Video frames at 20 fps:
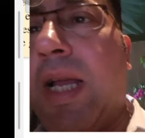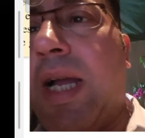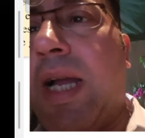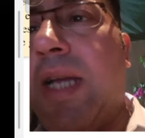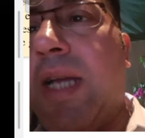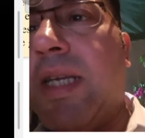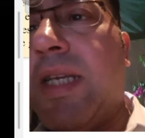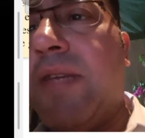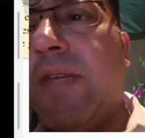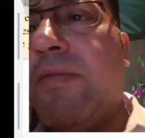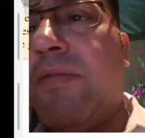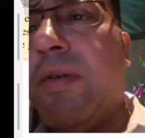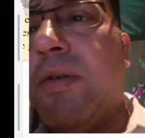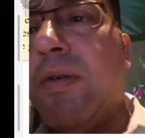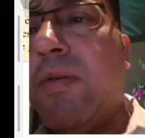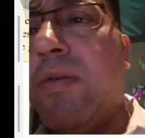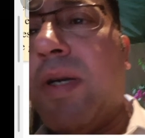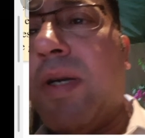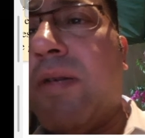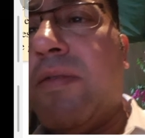I'll give you
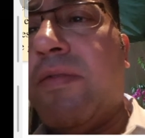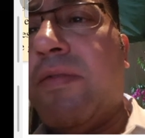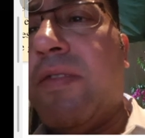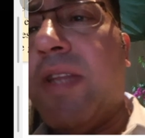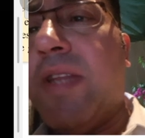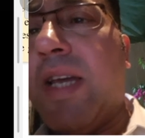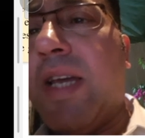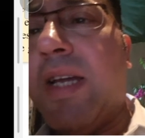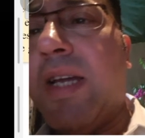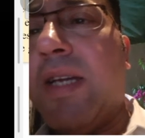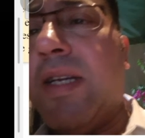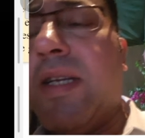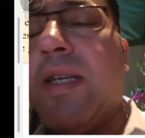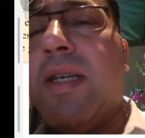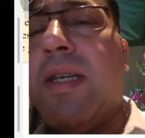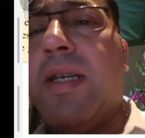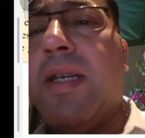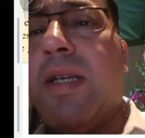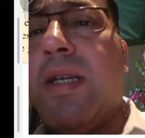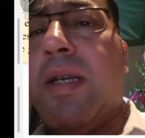one of the
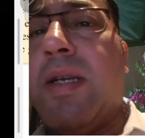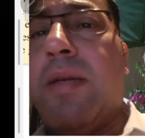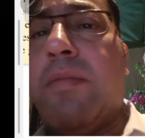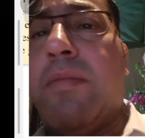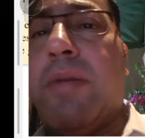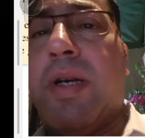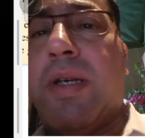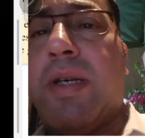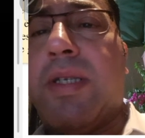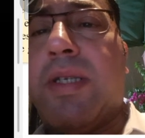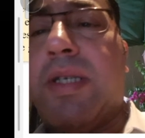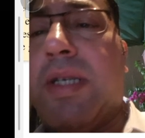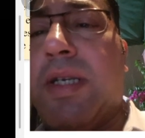parts